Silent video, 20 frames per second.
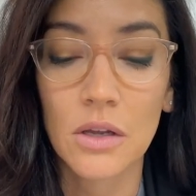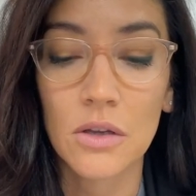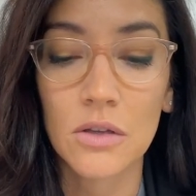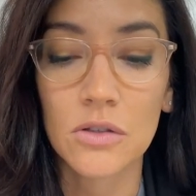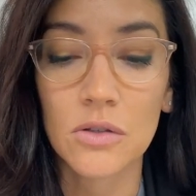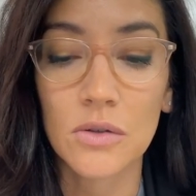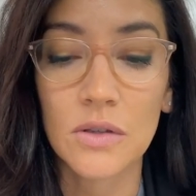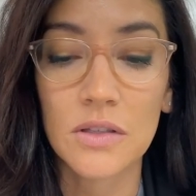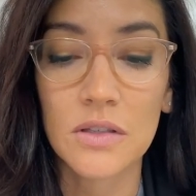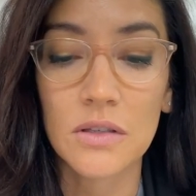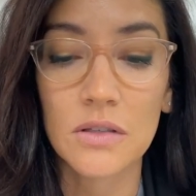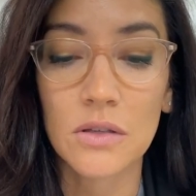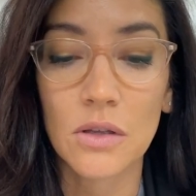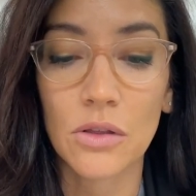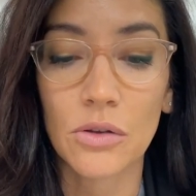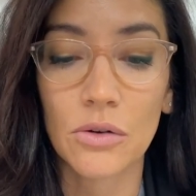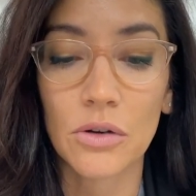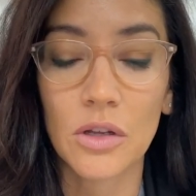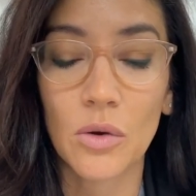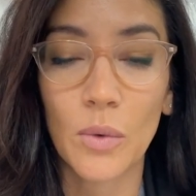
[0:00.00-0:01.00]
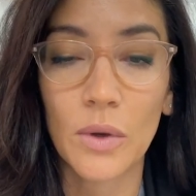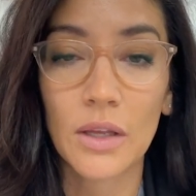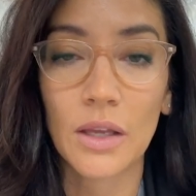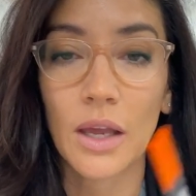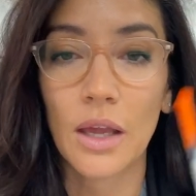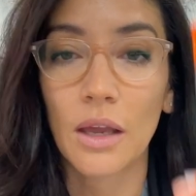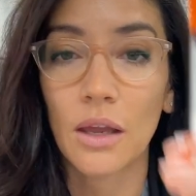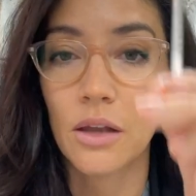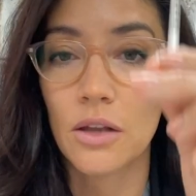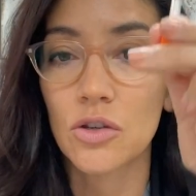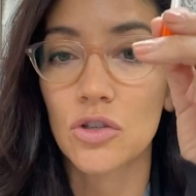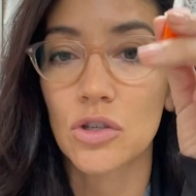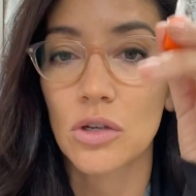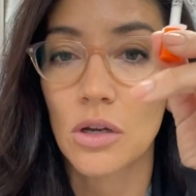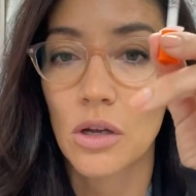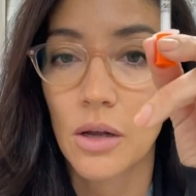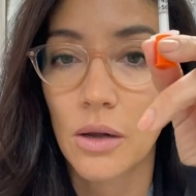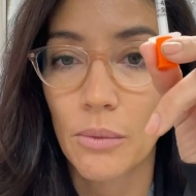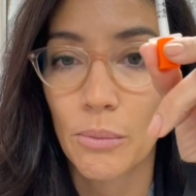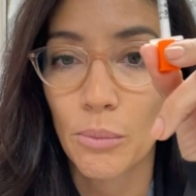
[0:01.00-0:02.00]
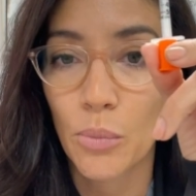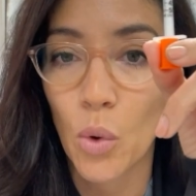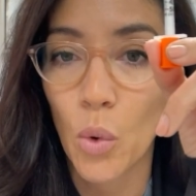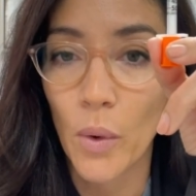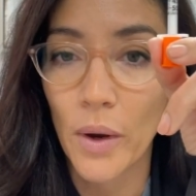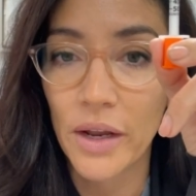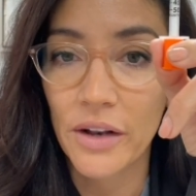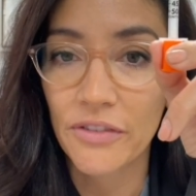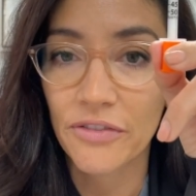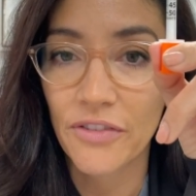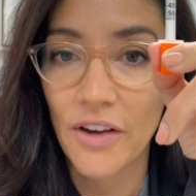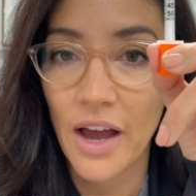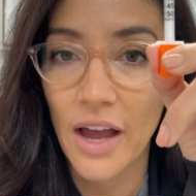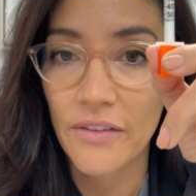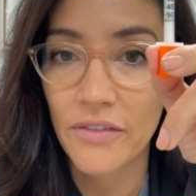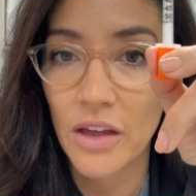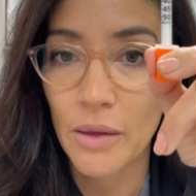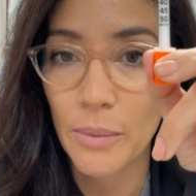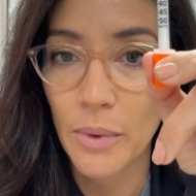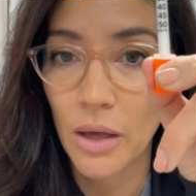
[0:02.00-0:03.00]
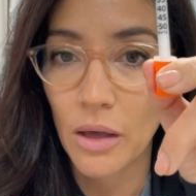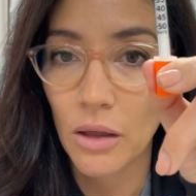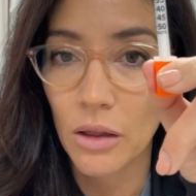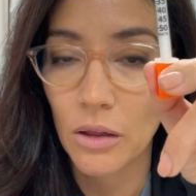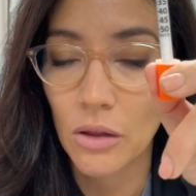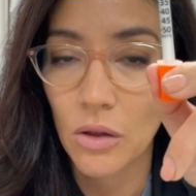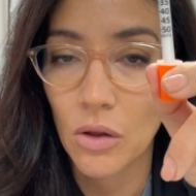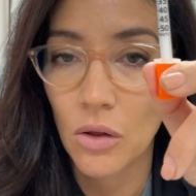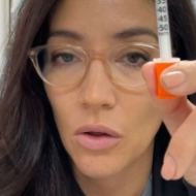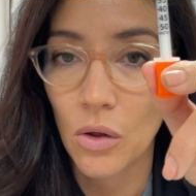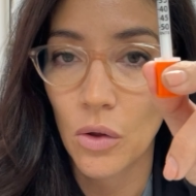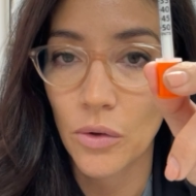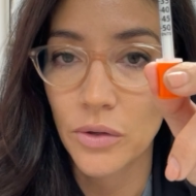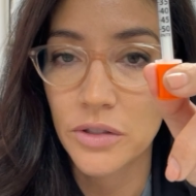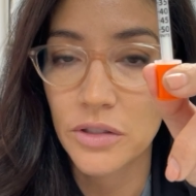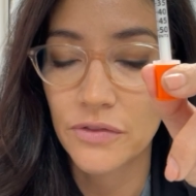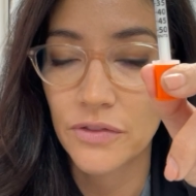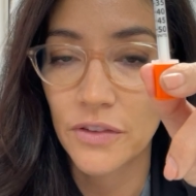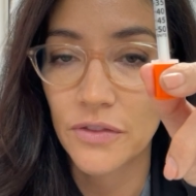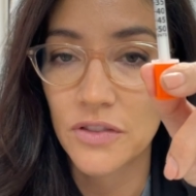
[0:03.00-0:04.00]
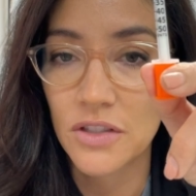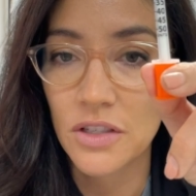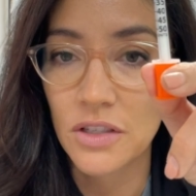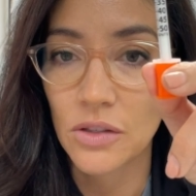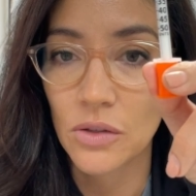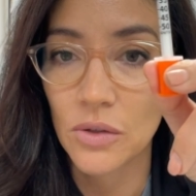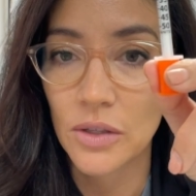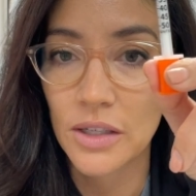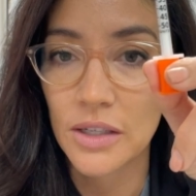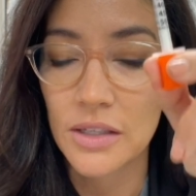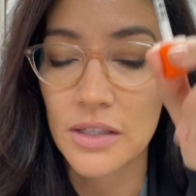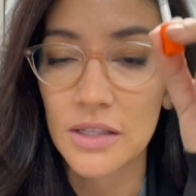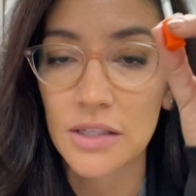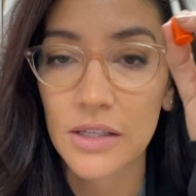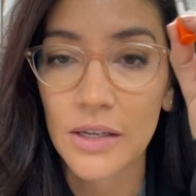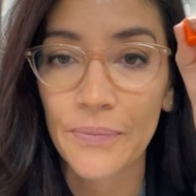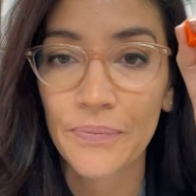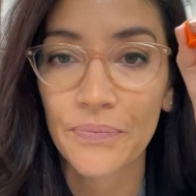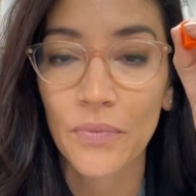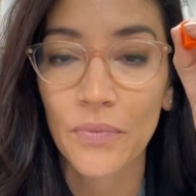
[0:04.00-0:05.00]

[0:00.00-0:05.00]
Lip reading: So this is a 31 gauge 0.5 ml, holds 50 units.